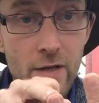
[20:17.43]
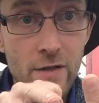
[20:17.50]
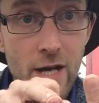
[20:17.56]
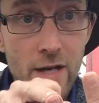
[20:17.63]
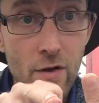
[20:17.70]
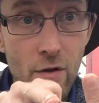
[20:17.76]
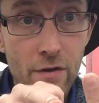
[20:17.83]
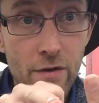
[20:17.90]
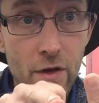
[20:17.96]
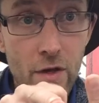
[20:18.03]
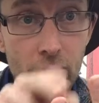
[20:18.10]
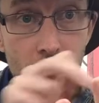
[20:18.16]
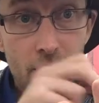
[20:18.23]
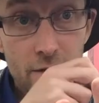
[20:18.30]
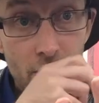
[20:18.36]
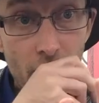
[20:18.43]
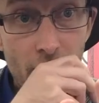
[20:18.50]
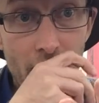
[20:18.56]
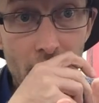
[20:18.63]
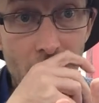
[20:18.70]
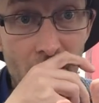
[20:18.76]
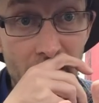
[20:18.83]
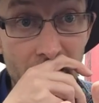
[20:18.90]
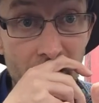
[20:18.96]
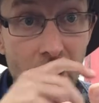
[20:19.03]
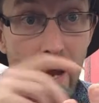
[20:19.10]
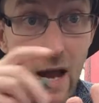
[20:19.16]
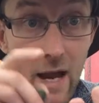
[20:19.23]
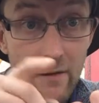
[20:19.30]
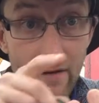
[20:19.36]
Check your third finger's got that line.
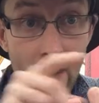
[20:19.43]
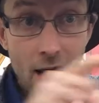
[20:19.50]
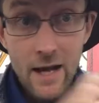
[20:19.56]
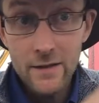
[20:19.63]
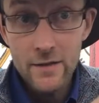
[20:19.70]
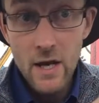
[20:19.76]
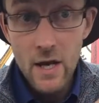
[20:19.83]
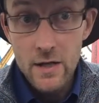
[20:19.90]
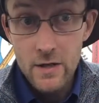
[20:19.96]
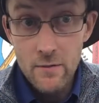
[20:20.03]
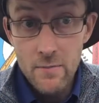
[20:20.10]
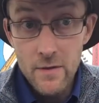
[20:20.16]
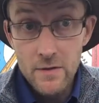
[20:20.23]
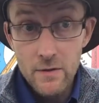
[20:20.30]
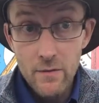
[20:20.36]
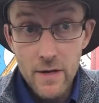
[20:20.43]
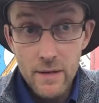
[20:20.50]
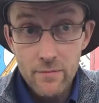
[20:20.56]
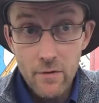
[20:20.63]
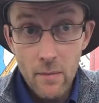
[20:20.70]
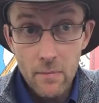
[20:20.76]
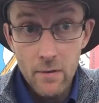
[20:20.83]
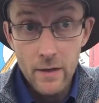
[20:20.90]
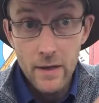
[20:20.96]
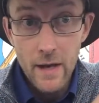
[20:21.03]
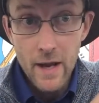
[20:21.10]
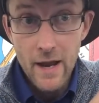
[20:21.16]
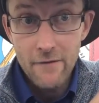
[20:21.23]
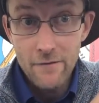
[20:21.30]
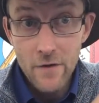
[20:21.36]
If it has, you've been doing it properly.
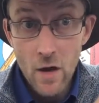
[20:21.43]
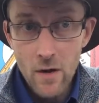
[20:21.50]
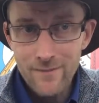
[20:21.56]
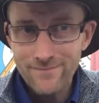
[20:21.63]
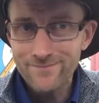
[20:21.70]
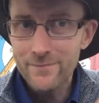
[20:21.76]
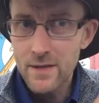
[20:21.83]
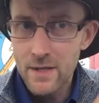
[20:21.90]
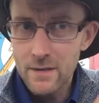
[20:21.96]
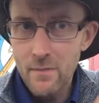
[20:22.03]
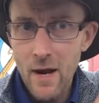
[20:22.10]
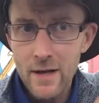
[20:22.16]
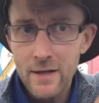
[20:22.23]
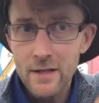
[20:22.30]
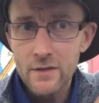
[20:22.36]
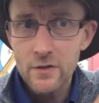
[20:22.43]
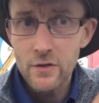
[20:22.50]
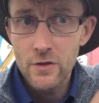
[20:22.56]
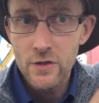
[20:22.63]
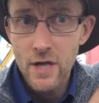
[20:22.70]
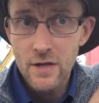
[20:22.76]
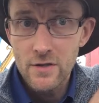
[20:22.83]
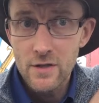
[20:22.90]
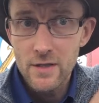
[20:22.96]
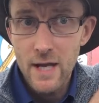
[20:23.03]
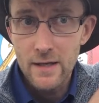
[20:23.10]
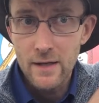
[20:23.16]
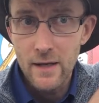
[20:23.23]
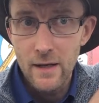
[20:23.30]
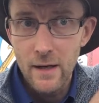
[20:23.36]
If not, you might need to just change your
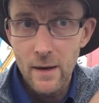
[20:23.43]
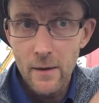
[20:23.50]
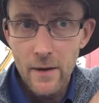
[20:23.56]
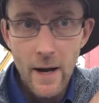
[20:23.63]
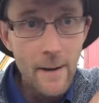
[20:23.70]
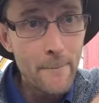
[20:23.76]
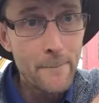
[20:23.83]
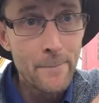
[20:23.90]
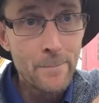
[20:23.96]
technique, okay?